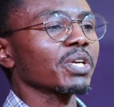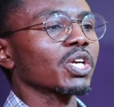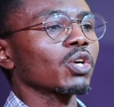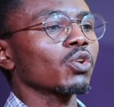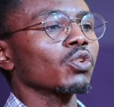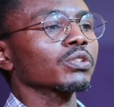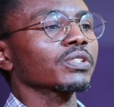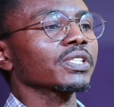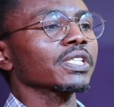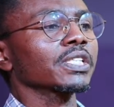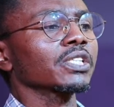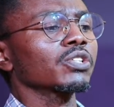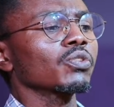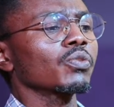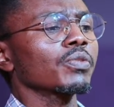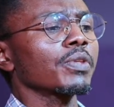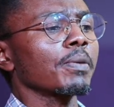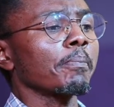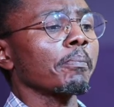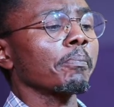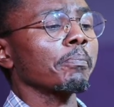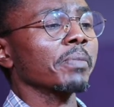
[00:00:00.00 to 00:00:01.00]
because he knew
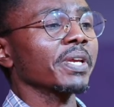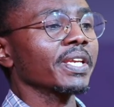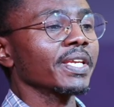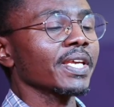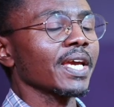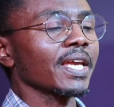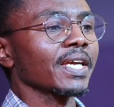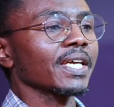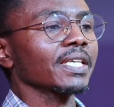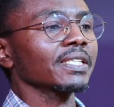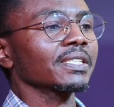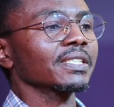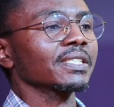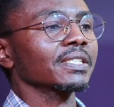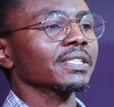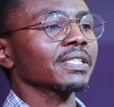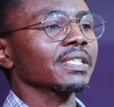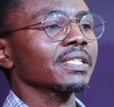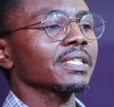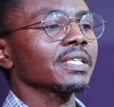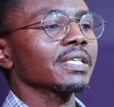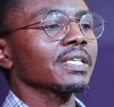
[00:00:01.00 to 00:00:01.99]
the
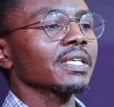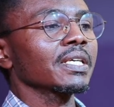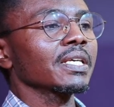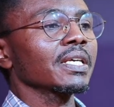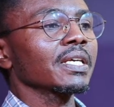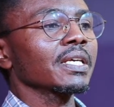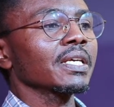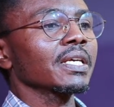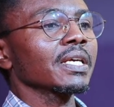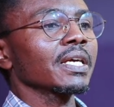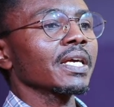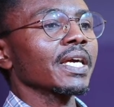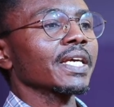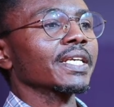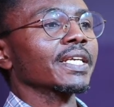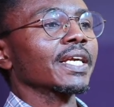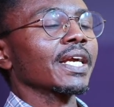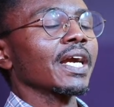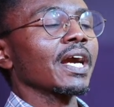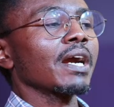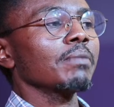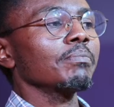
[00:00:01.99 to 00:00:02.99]
Midianites
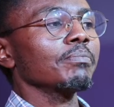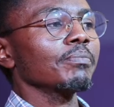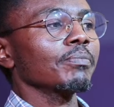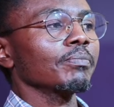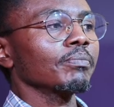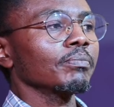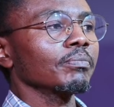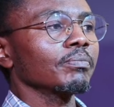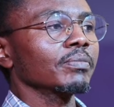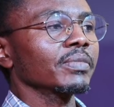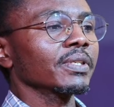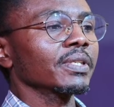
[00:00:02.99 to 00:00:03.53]
had come